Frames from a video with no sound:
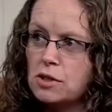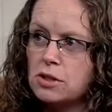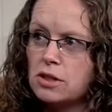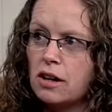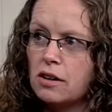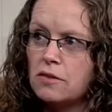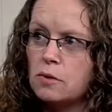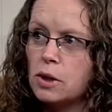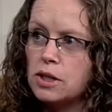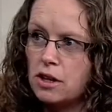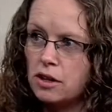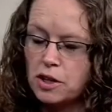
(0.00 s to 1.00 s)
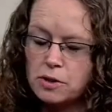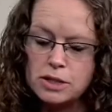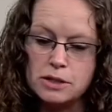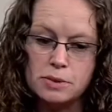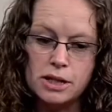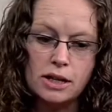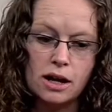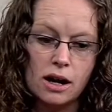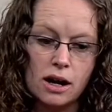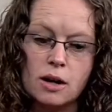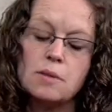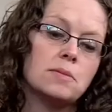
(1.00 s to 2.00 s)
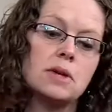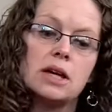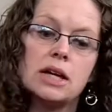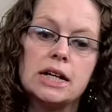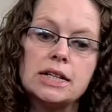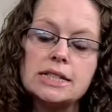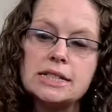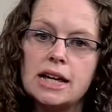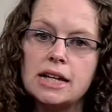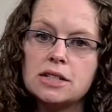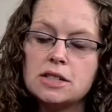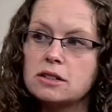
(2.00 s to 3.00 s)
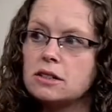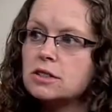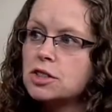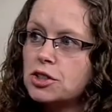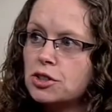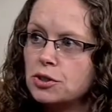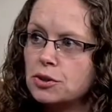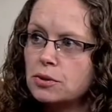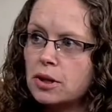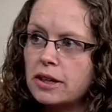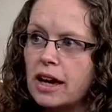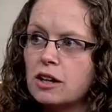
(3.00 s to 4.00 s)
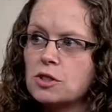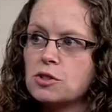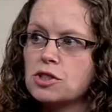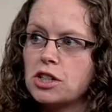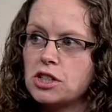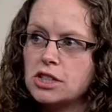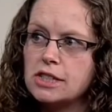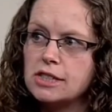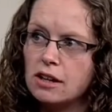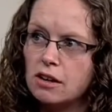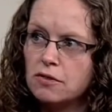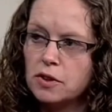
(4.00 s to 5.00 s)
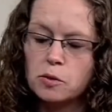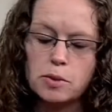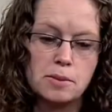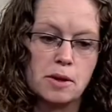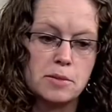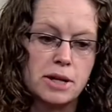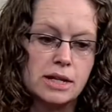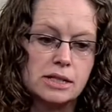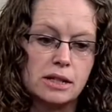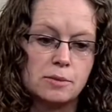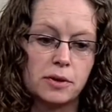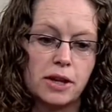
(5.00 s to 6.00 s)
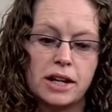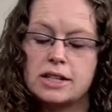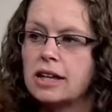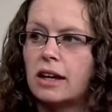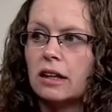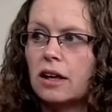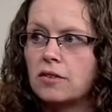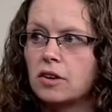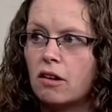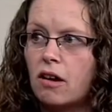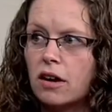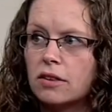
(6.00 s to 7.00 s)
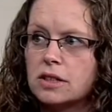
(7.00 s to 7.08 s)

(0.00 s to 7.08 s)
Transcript: outside of where Target used to be. Um, it's 10 till 2, and the actual change itself, I know people have been asking about that, is at 11 o'clock.